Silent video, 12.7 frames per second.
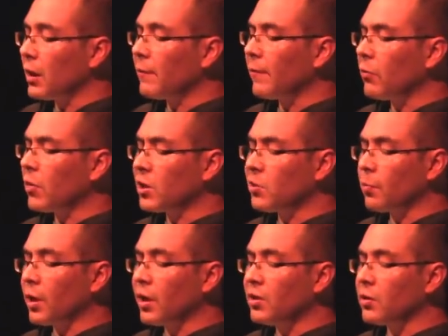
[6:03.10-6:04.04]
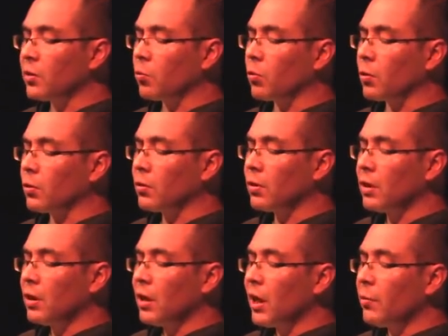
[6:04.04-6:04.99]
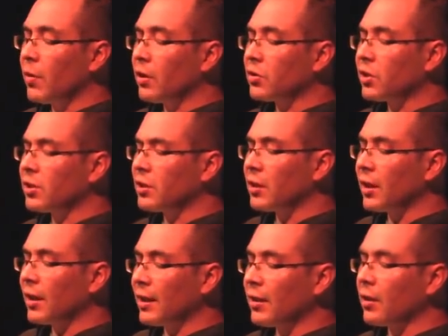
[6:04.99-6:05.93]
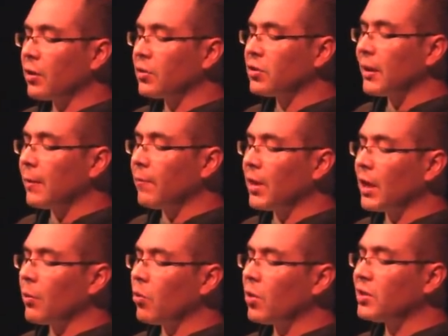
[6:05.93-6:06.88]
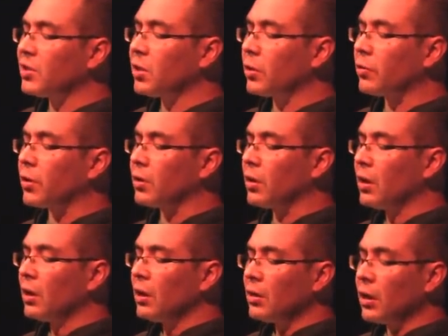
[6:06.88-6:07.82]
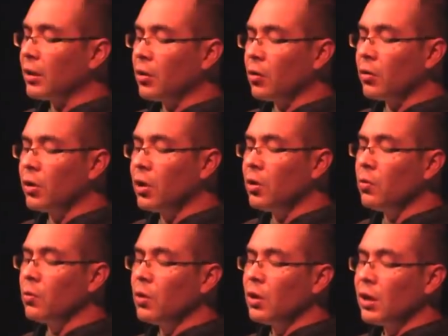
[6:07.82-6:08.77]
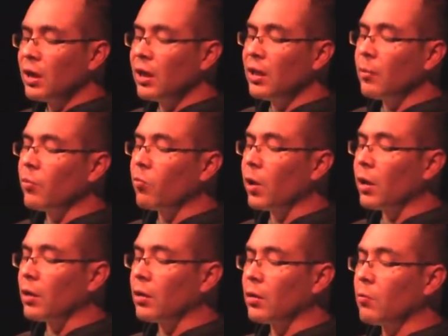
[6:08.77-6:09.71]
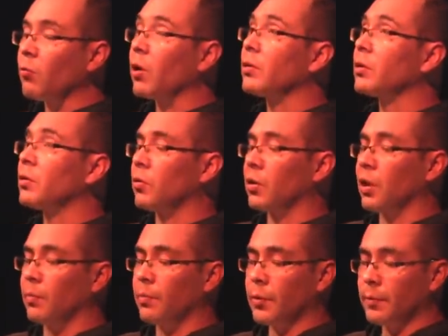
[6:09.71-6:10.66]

he'd found his place in the world. And because he's, he'd heard something about a secret that God knew he didn't well wanted to keep.